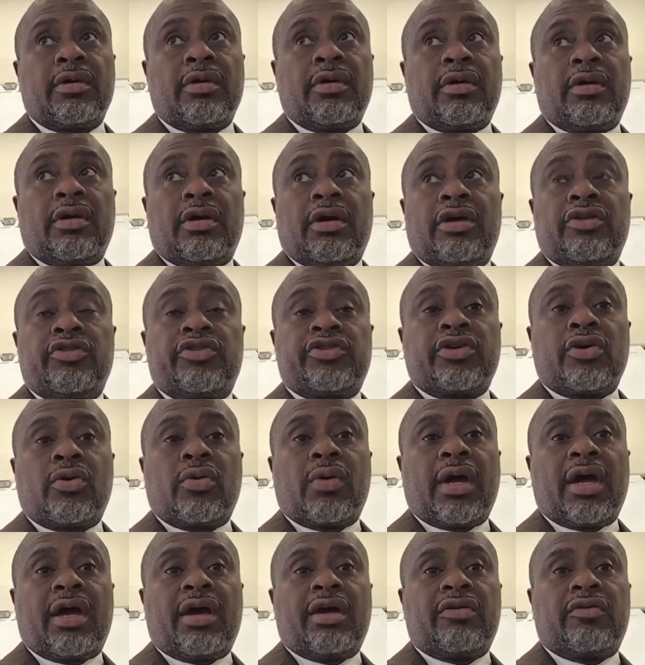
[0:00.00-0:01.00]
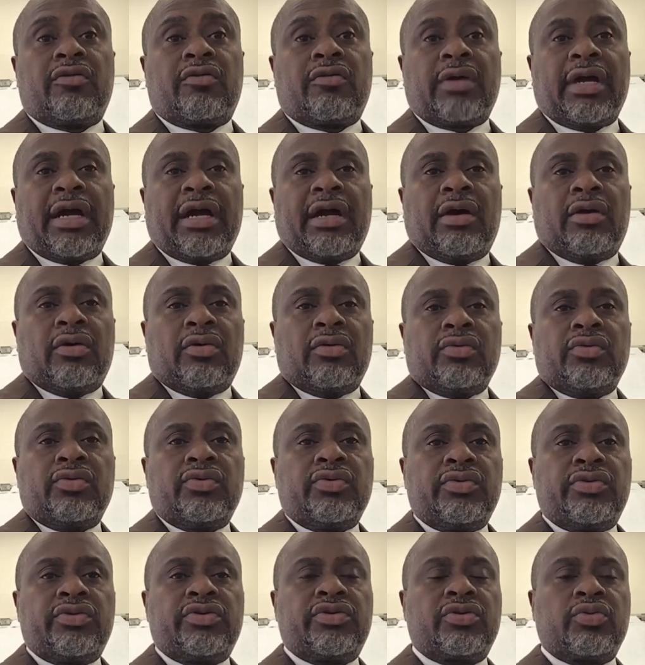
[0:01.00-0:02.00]
And so at
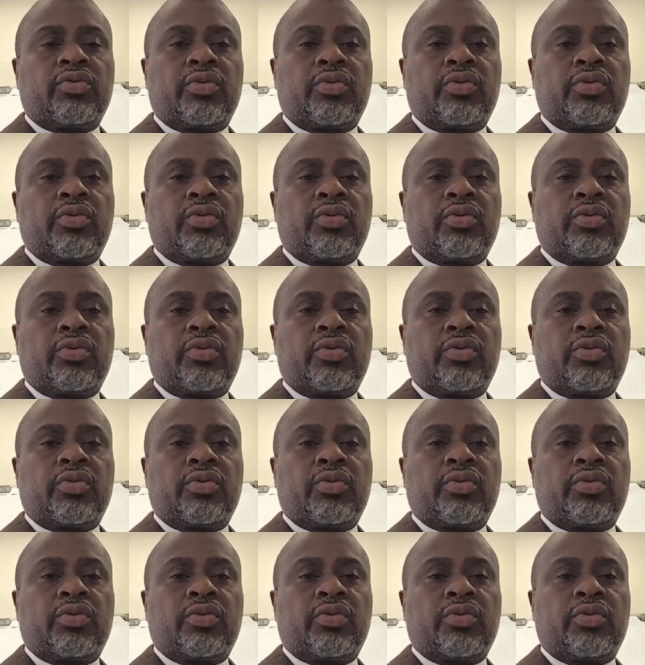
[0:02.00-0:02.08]
rounds,